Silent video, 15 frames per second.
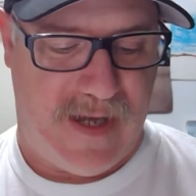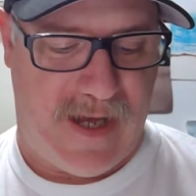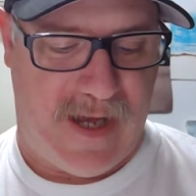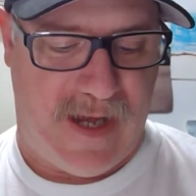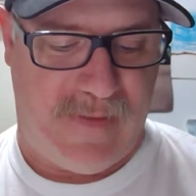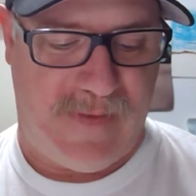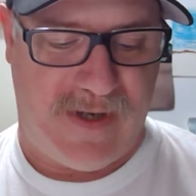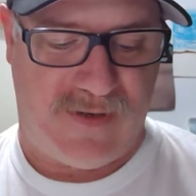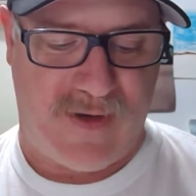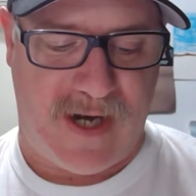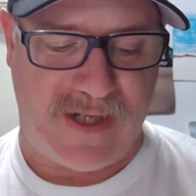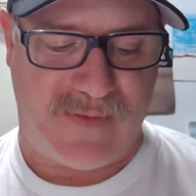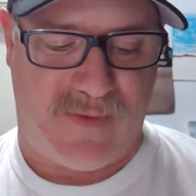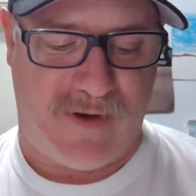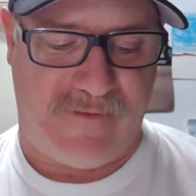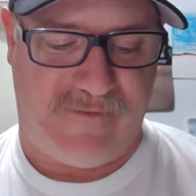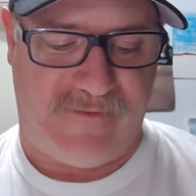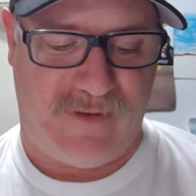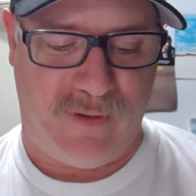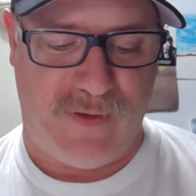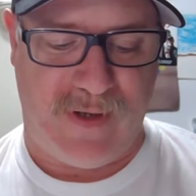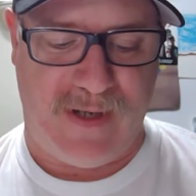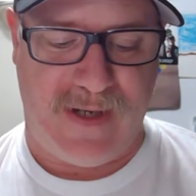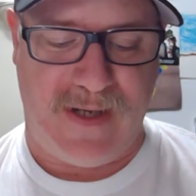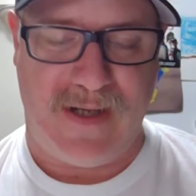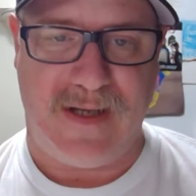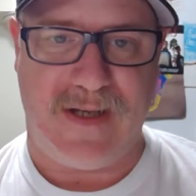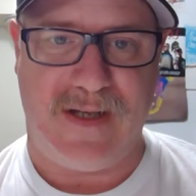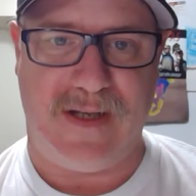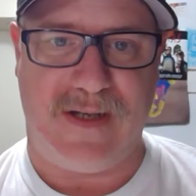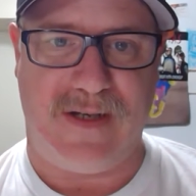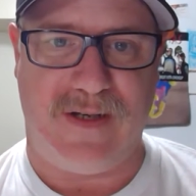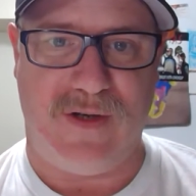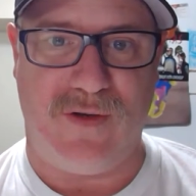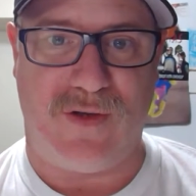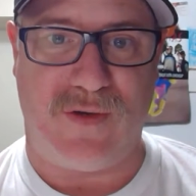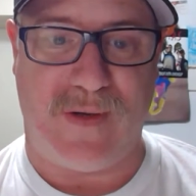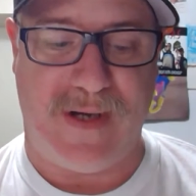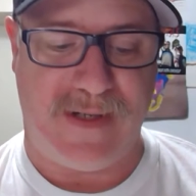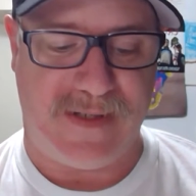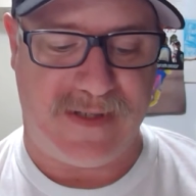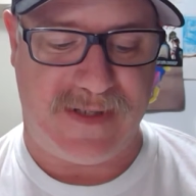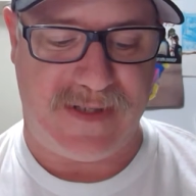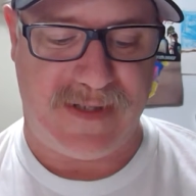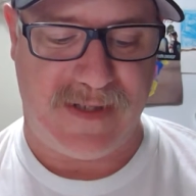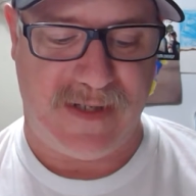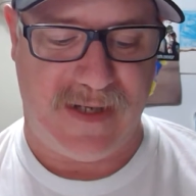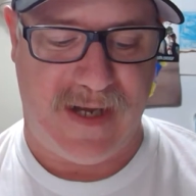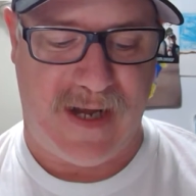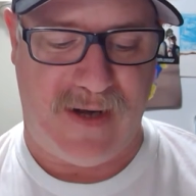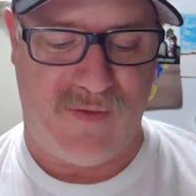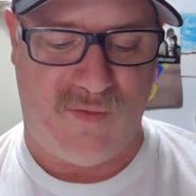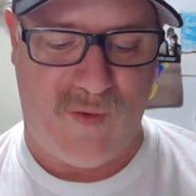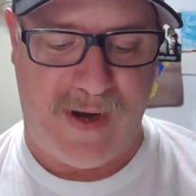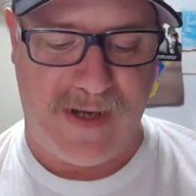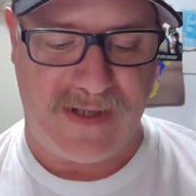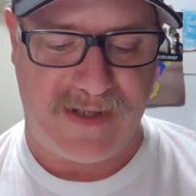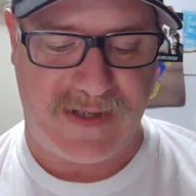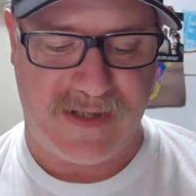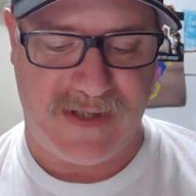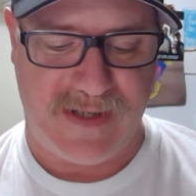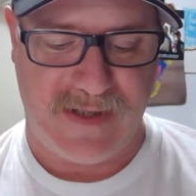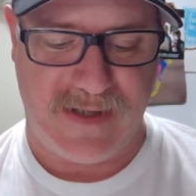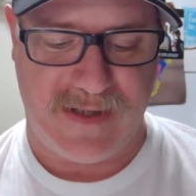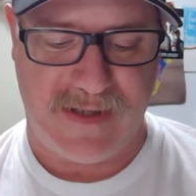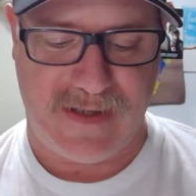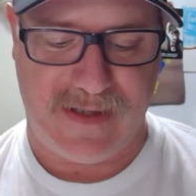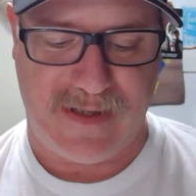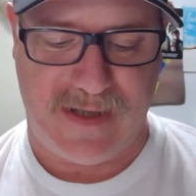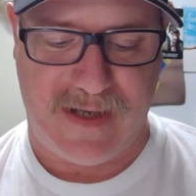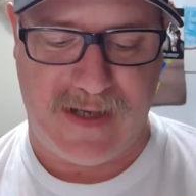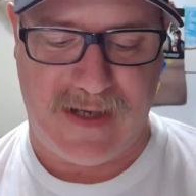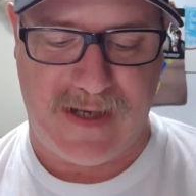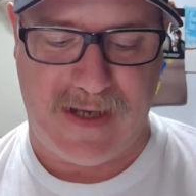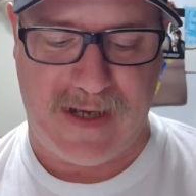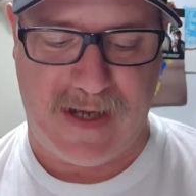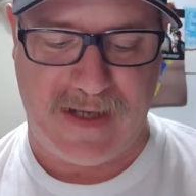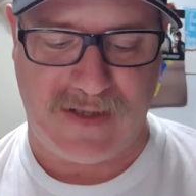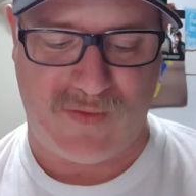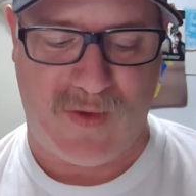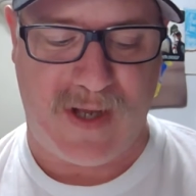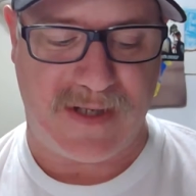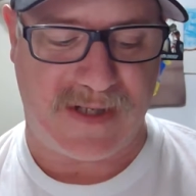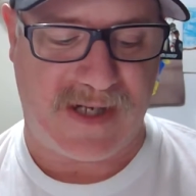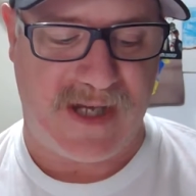and they transport fluid, nutrients, and waste, as well as